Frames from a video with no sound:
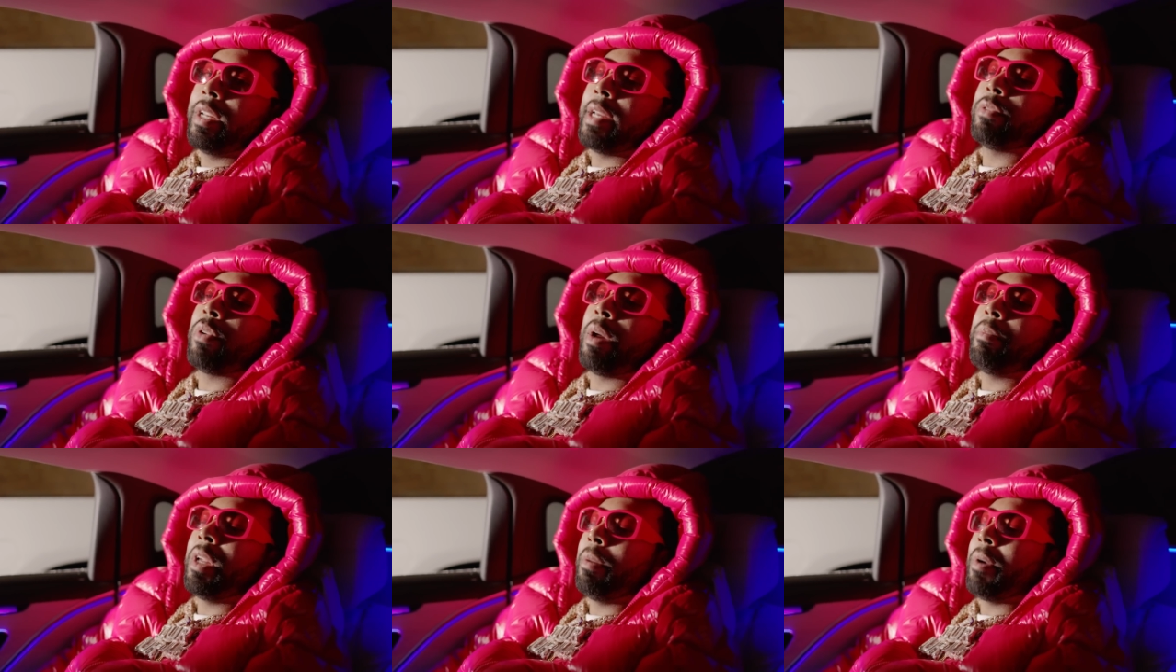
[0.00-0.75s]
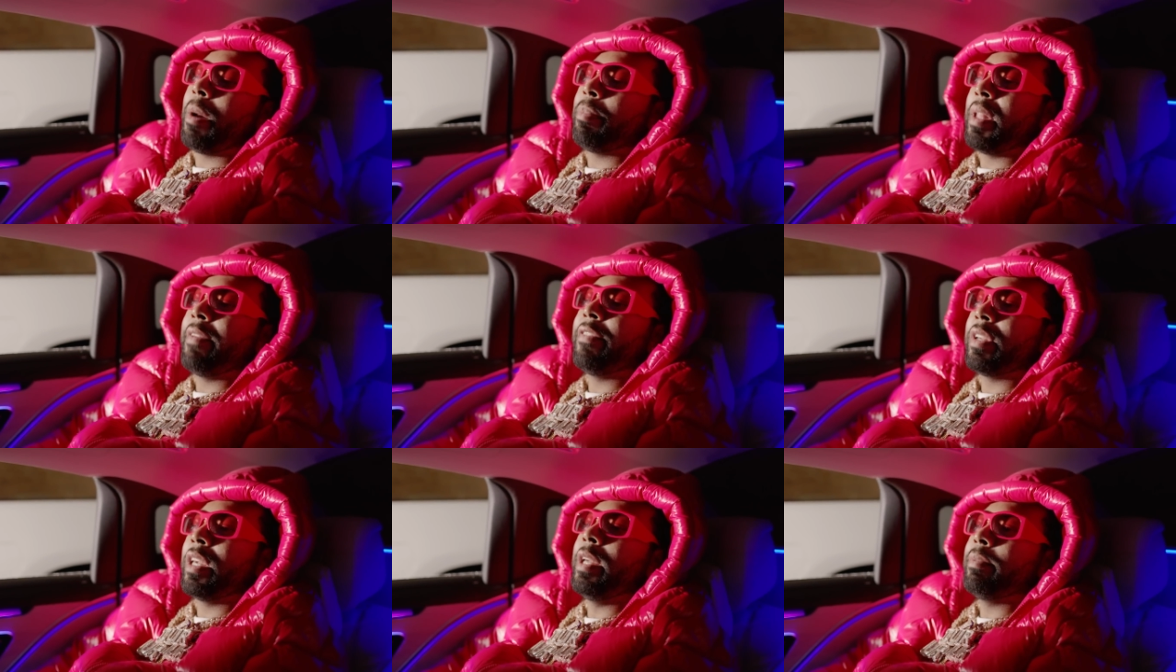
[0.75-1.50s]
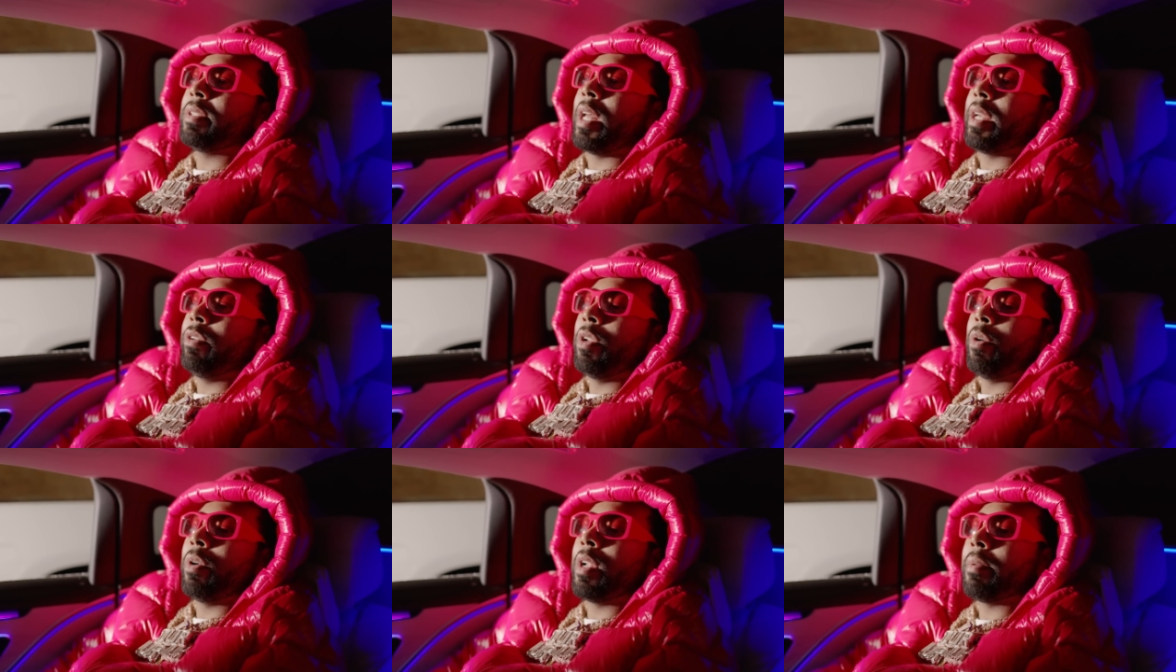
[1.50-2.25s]
That's what I mean by play for keeps. Like you
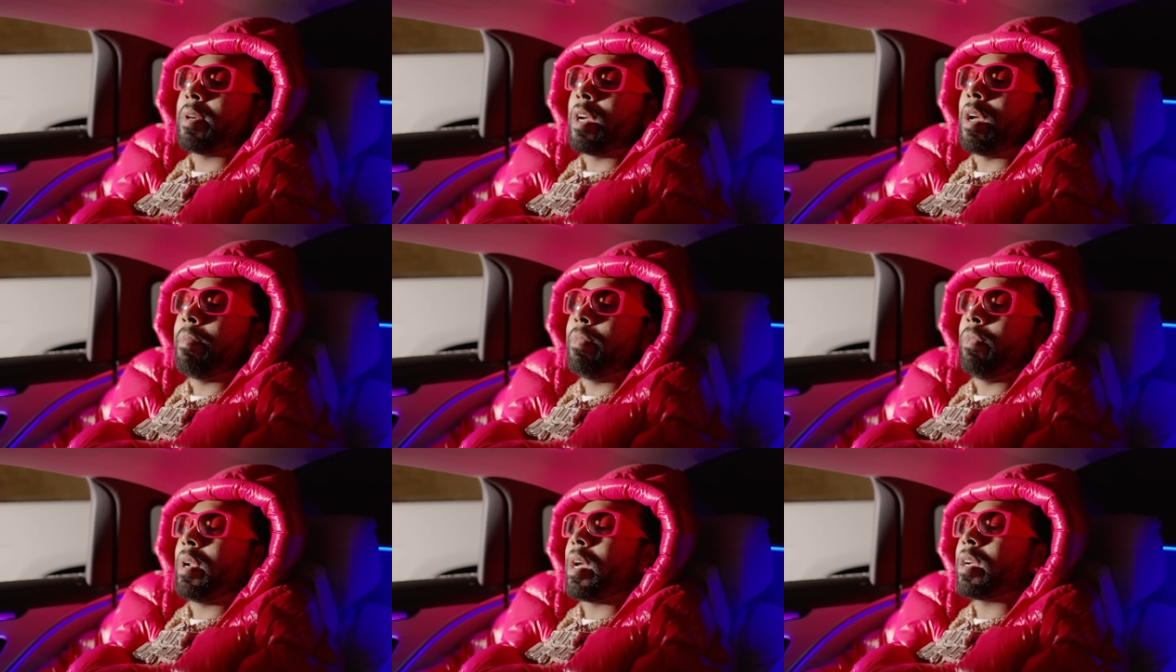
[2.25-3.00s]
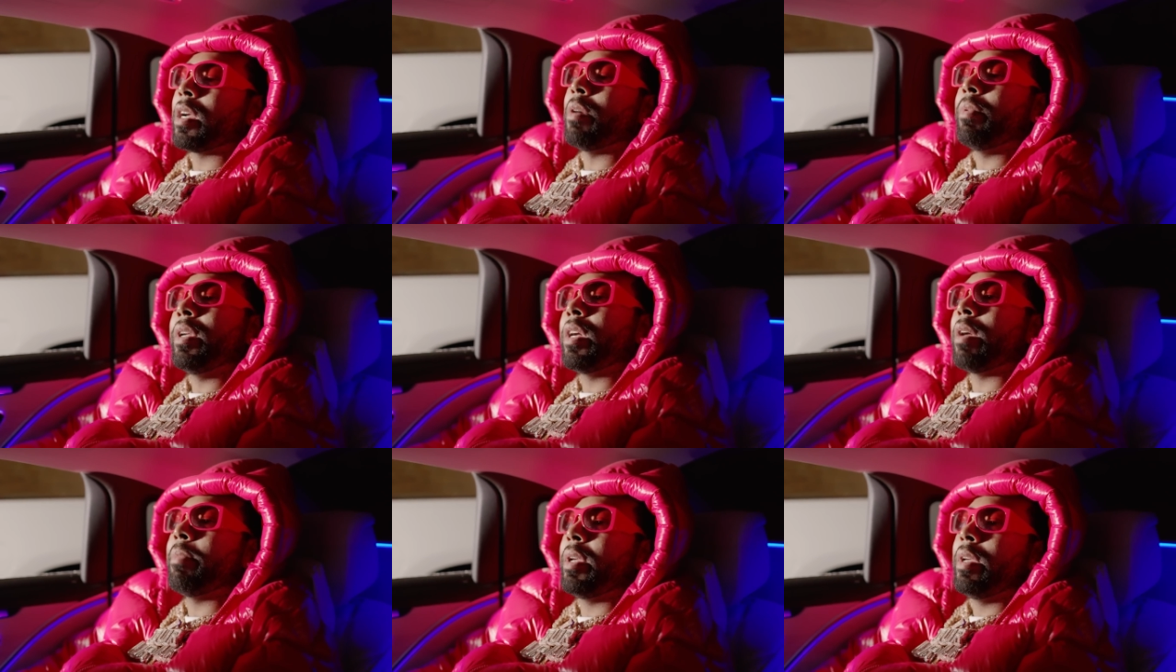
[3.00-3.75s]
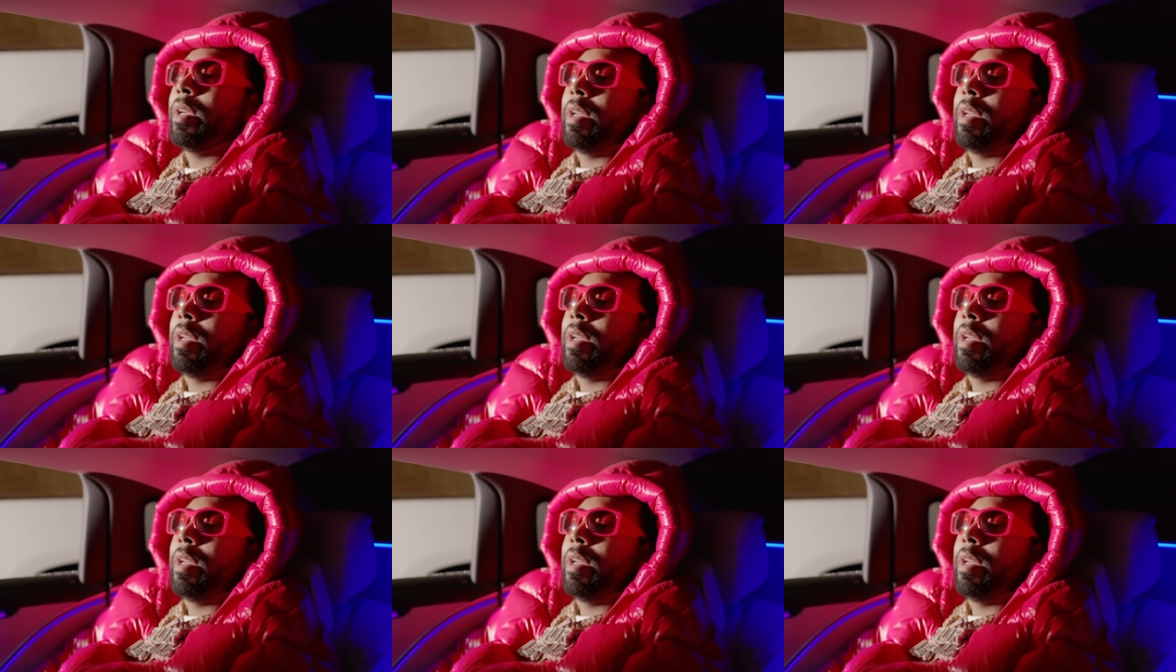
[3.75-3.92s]
know, when I'm coming, when I come, we coming.